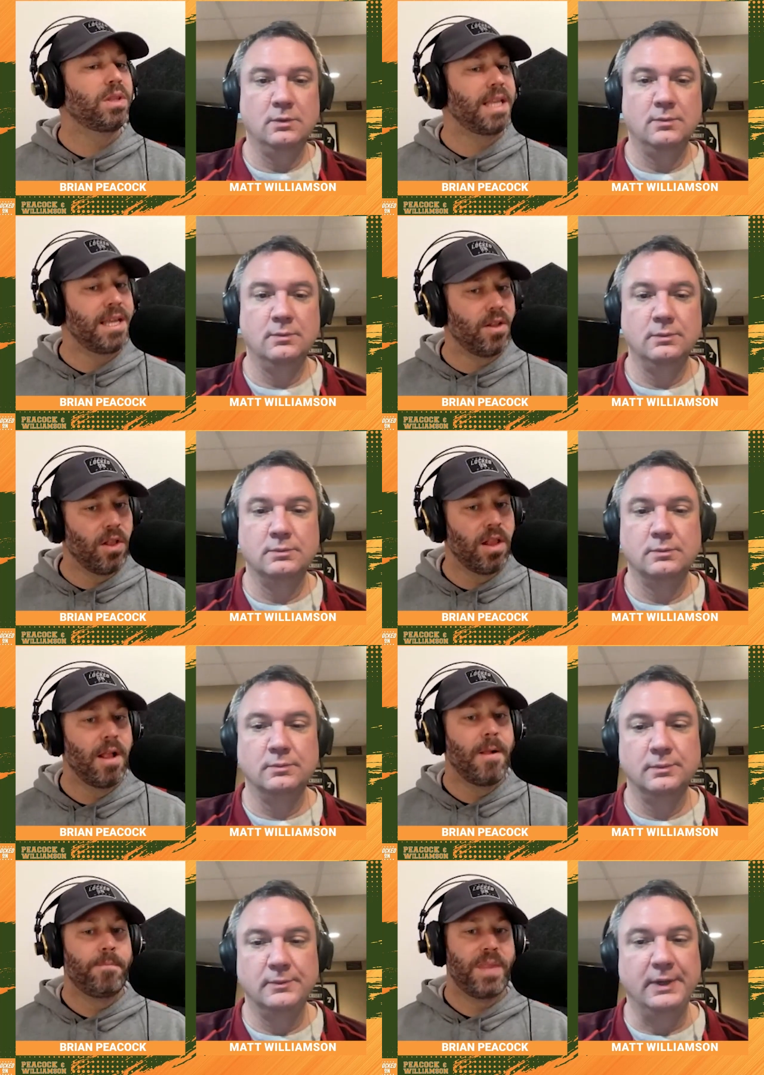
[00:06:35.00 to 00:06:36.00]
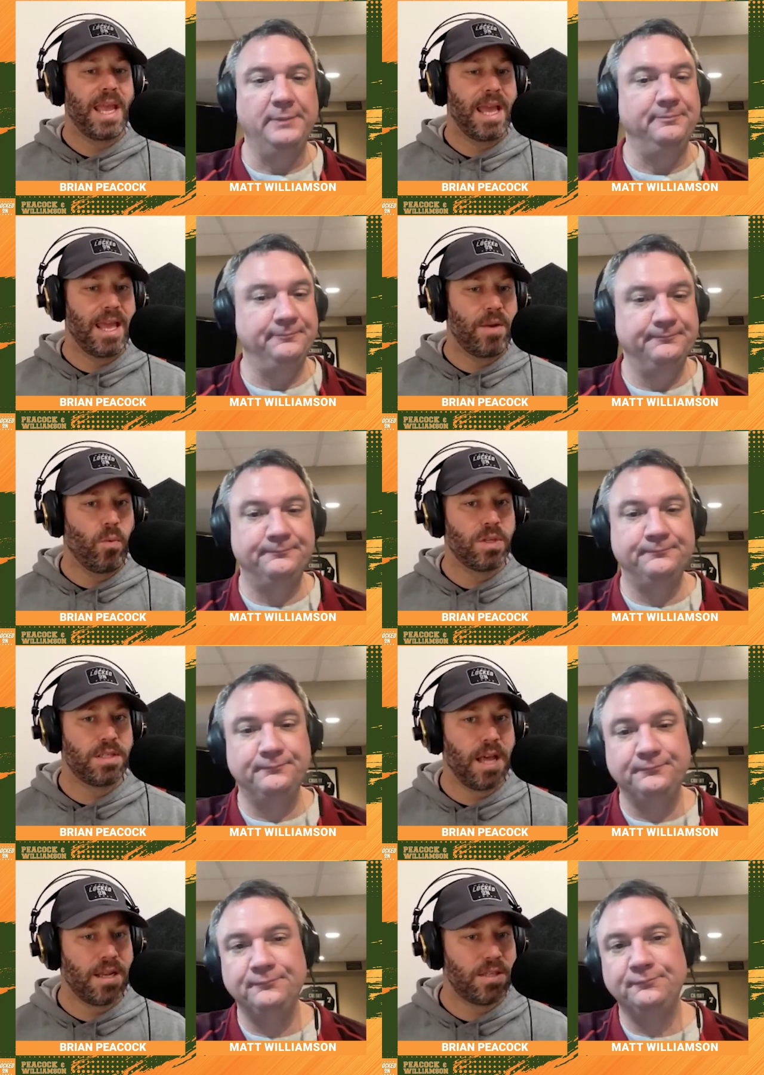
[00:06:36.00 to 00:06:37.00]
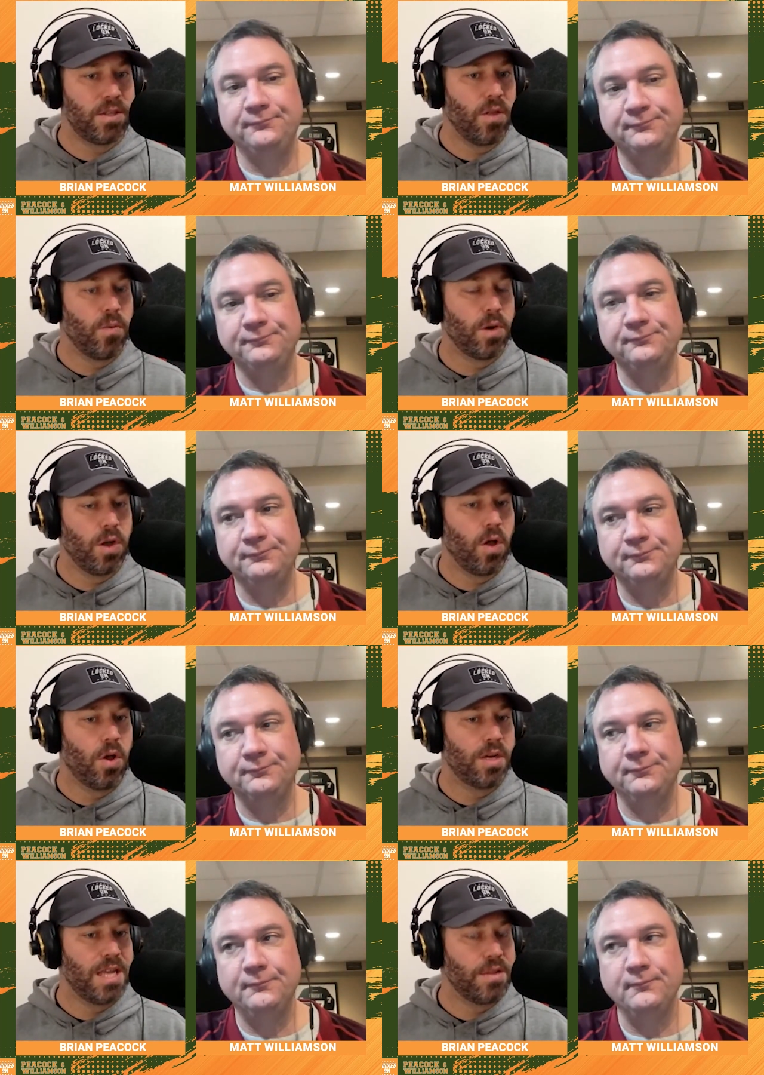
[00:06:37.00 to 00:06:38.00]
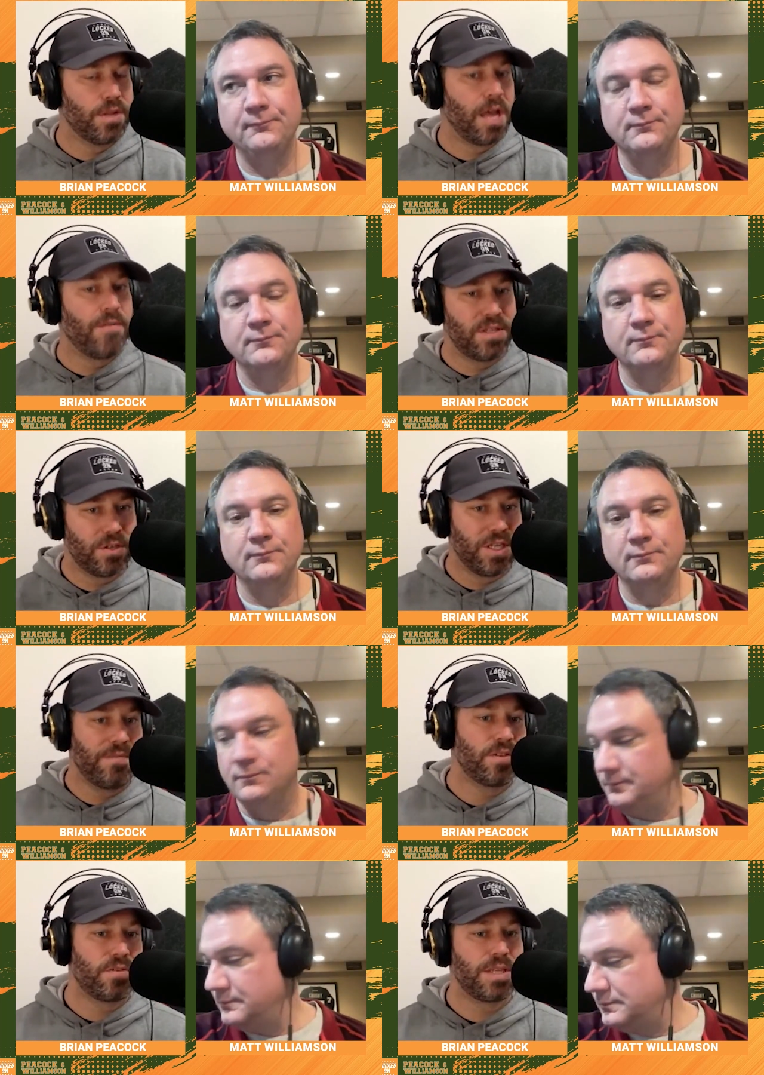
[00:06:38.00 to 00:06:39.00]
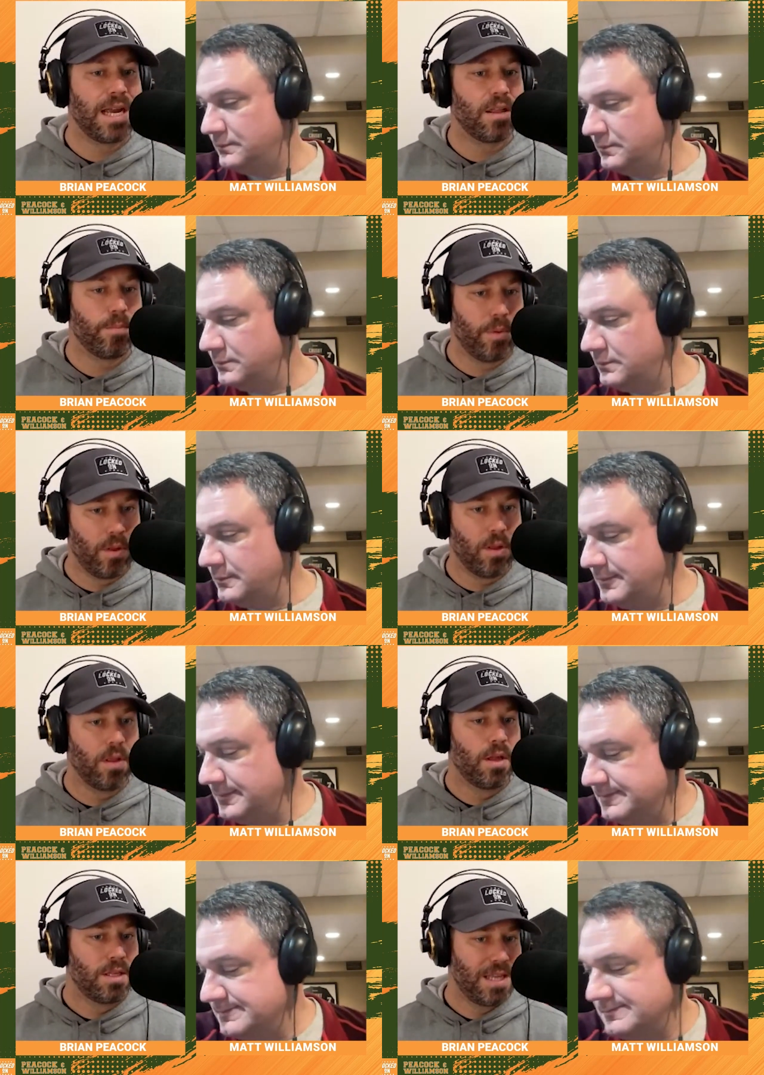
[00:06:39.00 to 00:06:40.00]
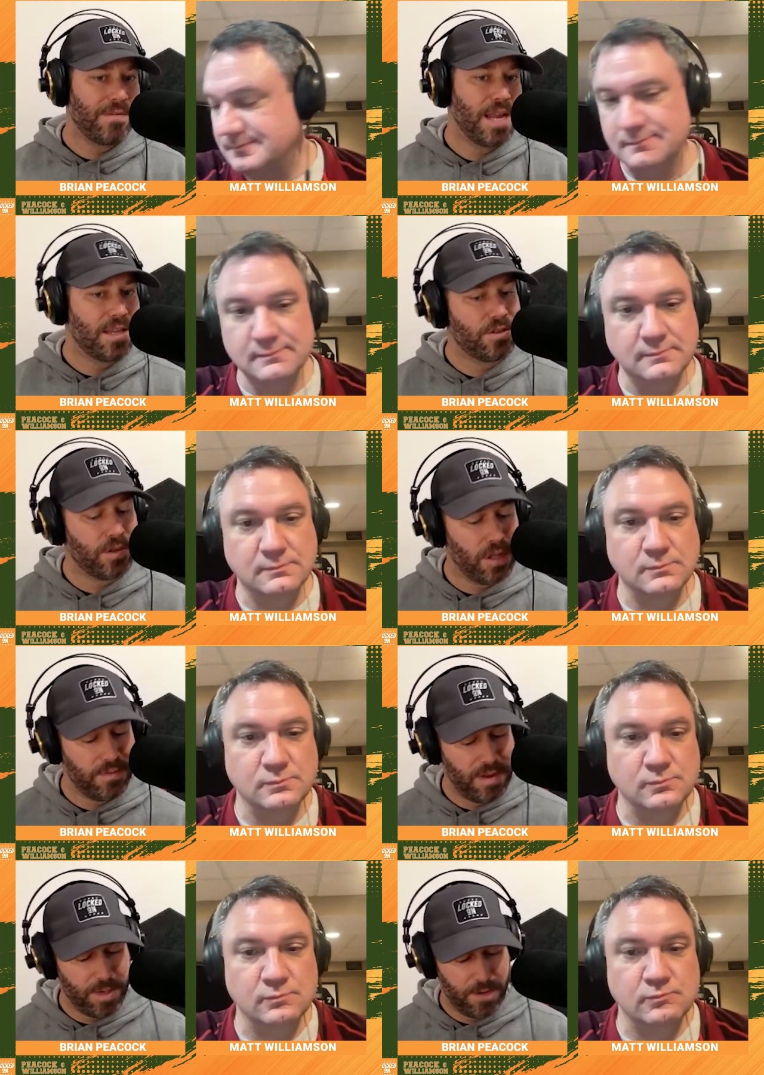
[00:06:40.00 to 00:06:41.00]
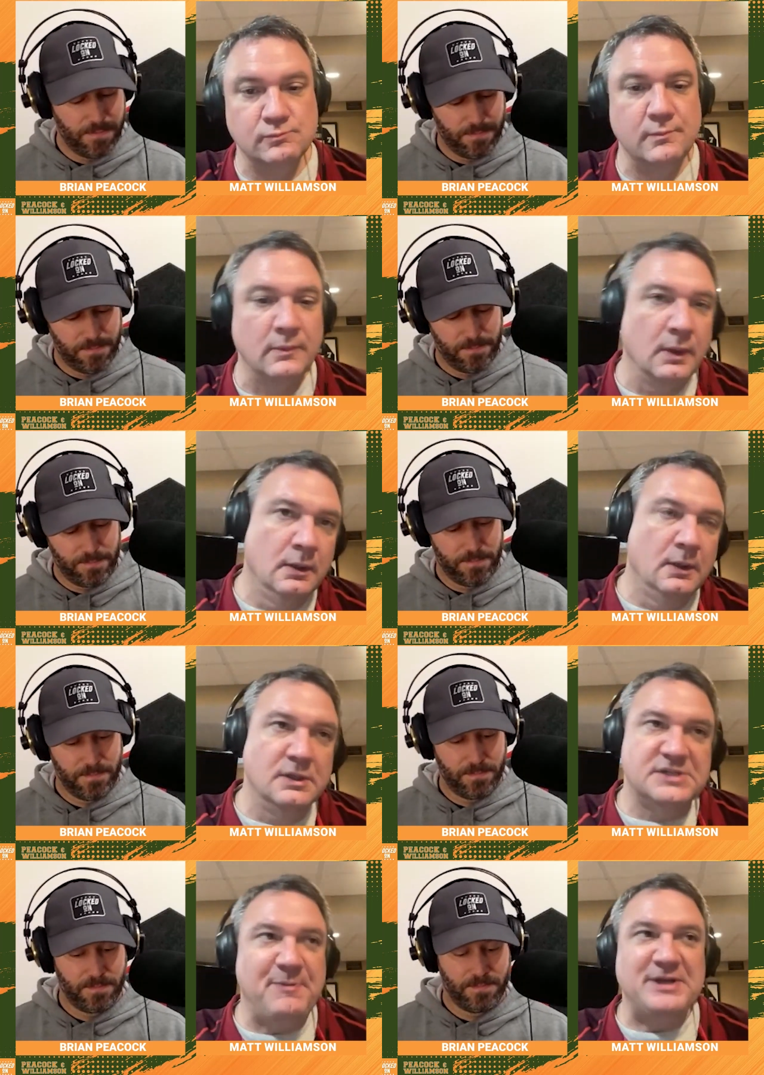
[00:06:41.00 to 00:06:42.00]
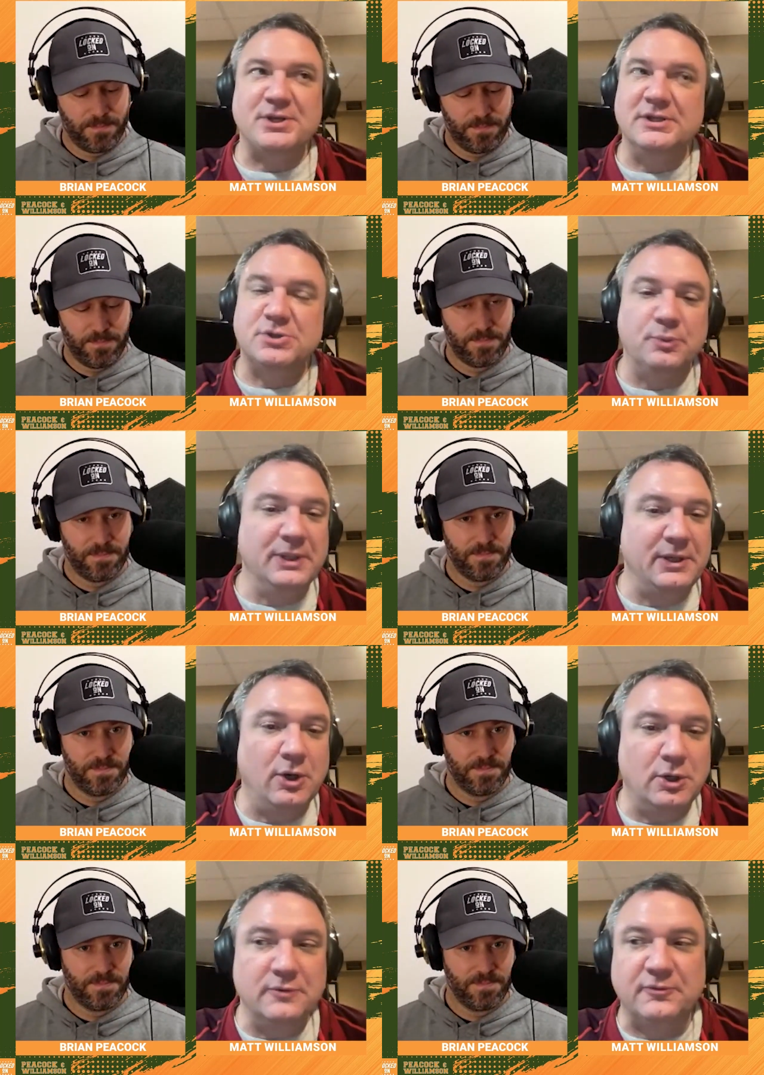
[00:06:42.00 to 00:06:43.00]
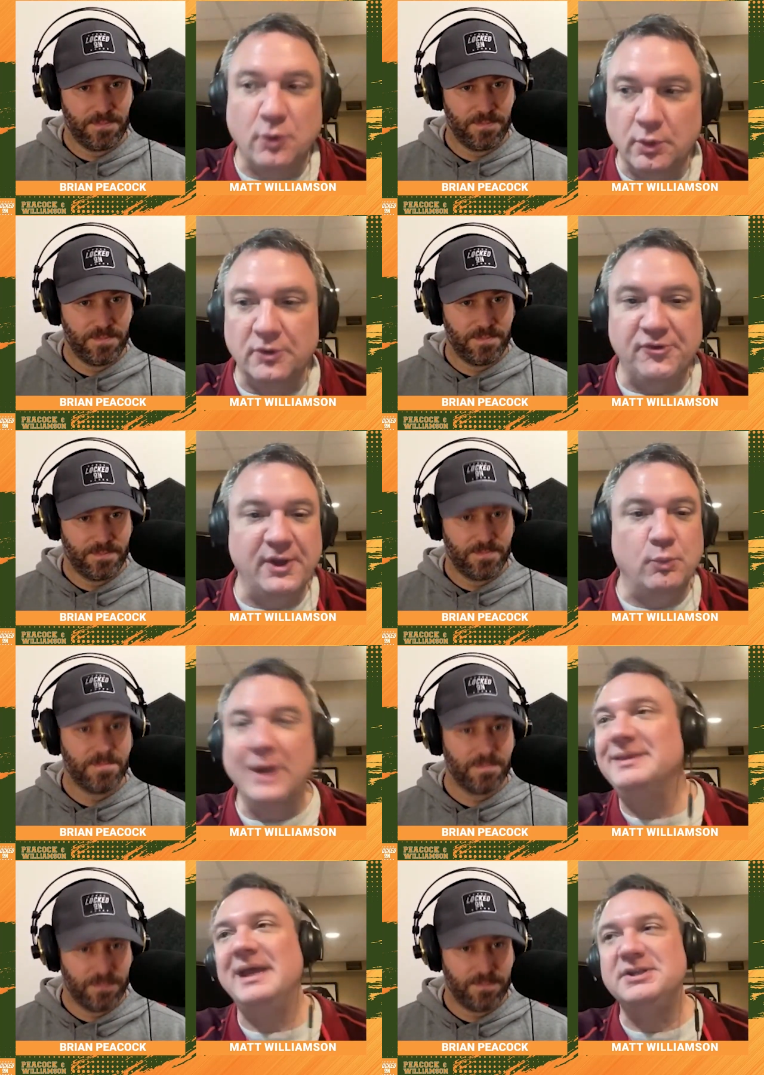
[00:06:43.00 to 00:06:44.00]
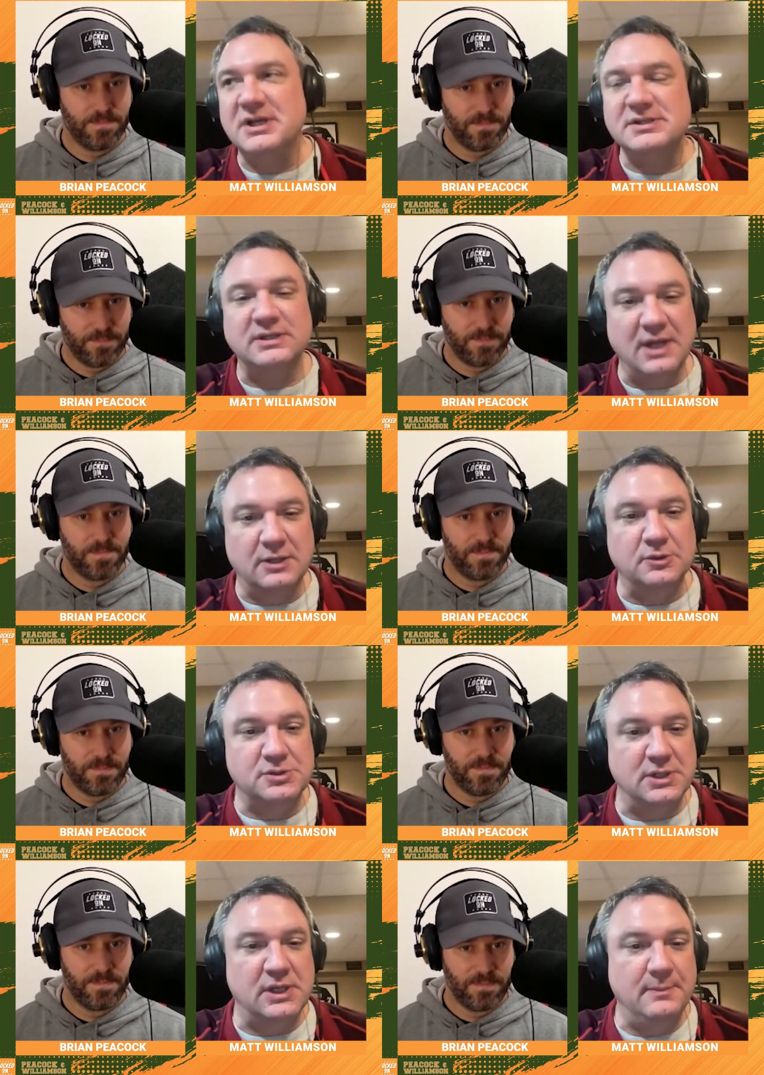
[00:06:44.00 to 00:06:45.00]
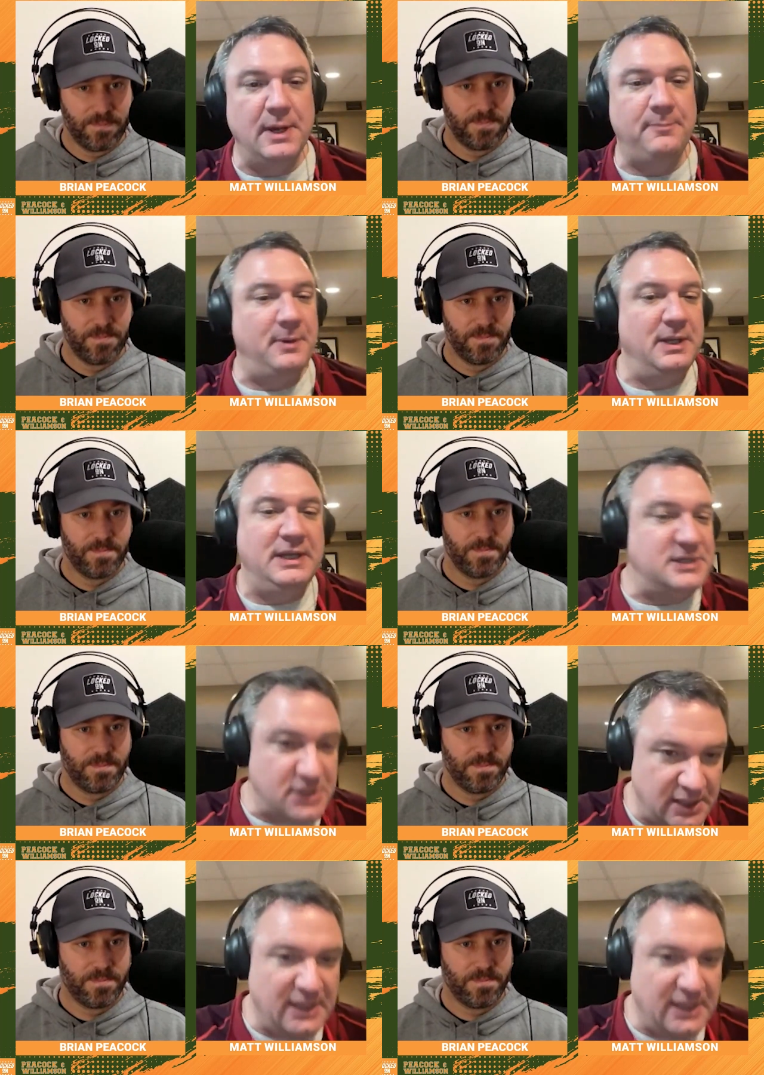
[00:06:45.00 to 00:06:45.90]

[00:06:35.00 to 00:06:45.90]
Speaker 1: little right. and was not a stalwart on either the offense or defensive side of the ball
Speaker 2: Devin Hester Hall of Famer? Specialists are really hard, of course. Like one day Justin Tucker is going to come up and he's going to